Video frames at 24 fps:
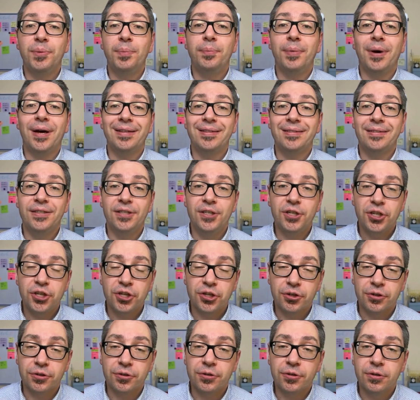
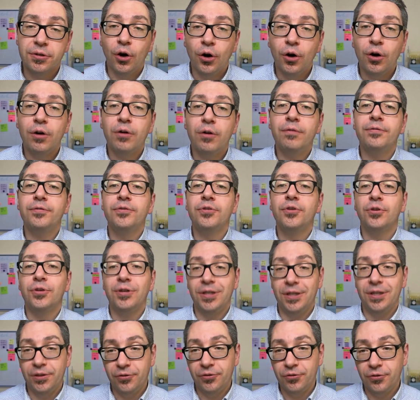partition of
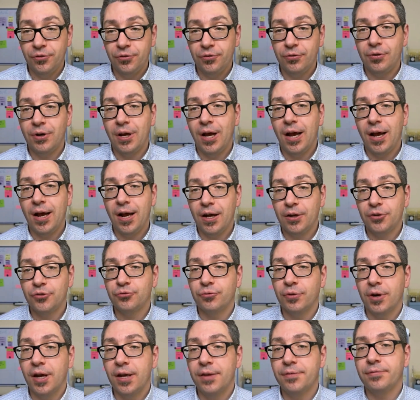the internal hard
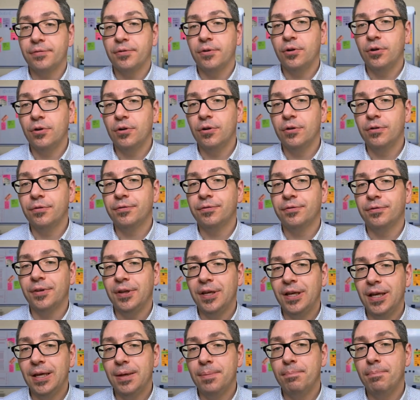drive of
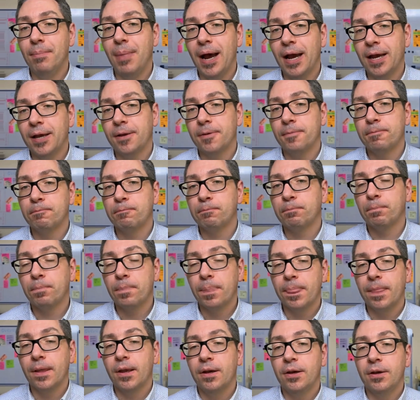a Mac.
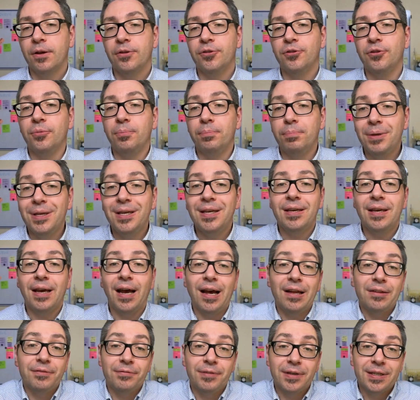The big
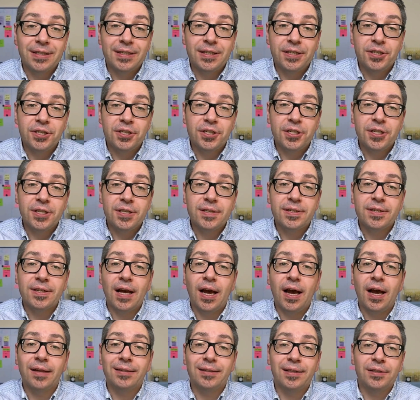advantages
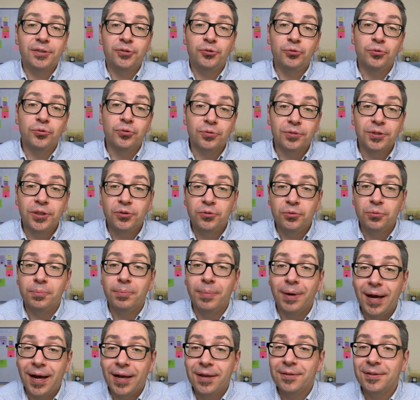are that you don't need to
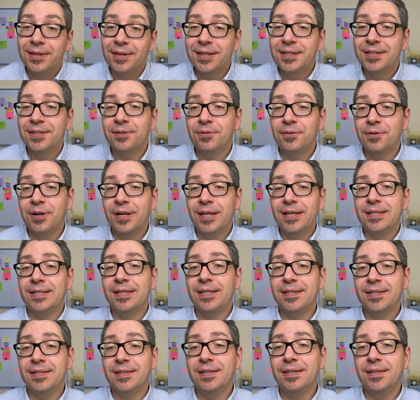buy an external
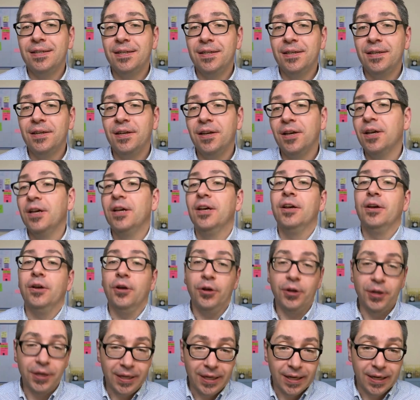SSD.
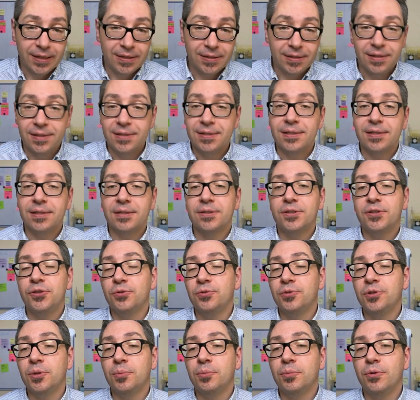Again, it's
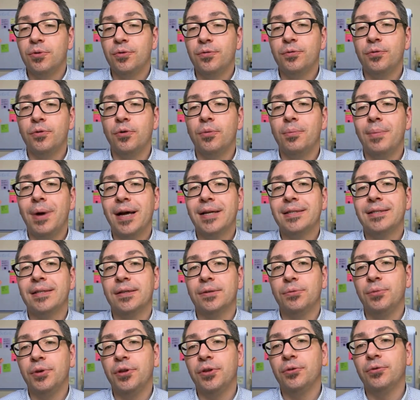suitable for Macs
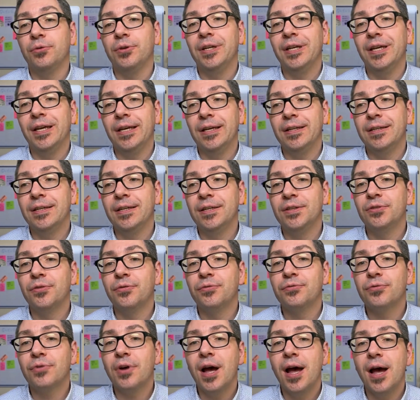with only 8 gigs
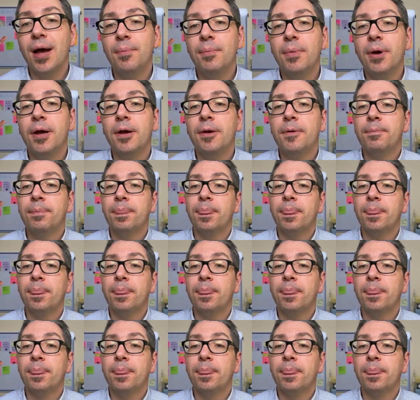of RAM.